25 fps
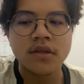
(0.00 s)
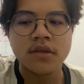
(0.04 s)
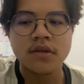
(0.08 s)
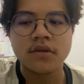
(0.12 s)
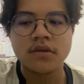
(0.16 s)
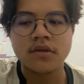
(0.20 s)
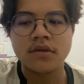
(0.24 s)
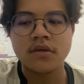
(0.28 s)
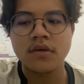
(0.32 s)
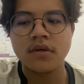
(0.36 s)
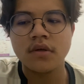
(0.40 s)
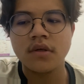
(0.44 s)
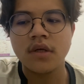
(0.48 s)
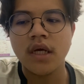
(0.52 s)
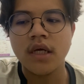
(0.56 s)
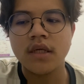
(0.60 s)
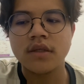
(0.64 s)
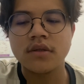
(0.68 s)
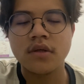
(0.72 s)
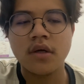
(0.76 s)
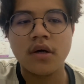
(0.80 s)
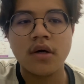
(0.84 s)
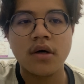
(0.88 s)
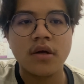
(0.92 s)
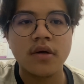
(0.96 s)
So
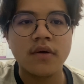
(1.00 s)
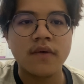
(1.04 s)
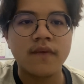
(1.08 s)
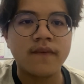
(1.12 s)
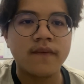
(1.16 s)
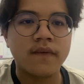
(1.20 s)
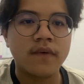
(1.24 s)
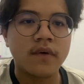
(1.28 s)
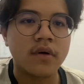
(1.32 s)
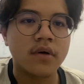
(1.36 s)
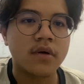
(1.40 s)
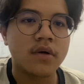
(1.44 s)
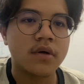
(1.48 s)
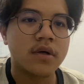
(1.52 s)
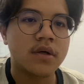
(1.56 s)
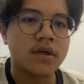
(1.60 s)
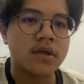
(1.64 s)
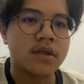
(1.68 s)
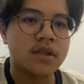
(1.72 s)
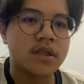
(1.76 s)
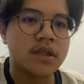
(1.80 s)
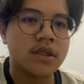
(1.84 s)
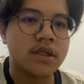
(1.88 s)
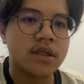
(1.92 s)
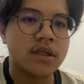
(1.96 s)
that's all
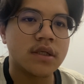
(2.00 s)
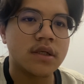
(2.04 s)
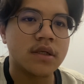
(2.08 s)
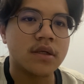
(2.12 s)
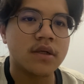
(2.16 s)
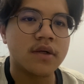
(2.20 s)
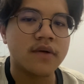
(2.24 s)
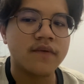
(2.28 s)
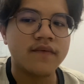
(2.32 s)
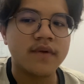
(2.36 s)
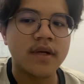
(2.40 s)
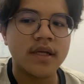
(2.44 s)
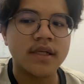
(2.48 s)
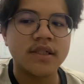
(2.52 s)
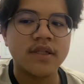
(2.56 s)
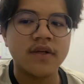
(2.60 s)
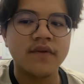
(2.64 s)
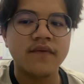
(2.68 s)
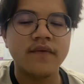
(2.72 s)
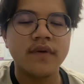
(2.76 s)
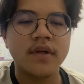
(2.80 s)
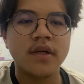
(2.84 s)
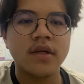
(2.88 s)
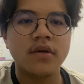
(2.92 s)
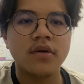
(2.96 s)
for the
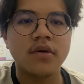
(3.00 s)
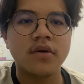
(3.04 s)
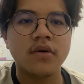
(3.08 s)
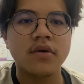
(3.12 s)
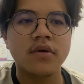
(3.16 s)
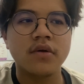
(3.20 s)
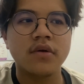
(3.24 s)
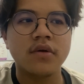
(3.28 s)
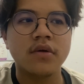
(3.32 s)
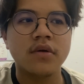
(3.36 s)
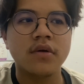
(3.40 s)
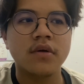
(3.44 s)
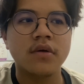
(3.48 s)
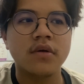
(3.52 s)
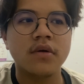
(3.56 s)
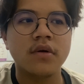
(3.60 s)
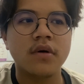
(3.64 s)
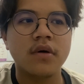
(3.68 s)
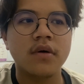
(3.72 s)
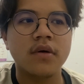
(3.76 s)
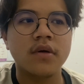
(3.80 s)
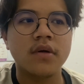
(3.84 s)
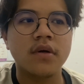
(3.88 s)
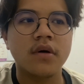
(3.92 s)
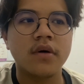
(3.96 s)
reflection video
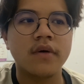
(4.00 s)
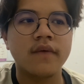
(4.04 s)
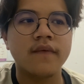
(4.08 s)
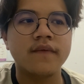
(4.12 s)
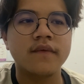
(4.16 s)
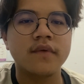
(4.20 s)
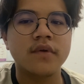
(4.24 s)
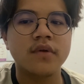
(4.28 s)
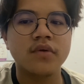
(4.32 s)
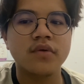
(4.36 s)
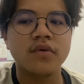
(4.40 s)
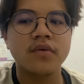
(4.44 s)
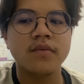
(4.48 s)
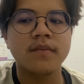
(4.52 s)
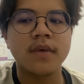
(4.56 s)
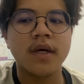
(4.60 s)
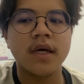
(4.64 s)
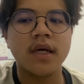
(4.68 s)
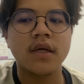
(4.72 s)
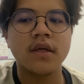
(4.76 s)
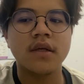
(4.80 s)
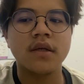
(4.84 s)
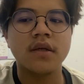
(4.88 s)
of two my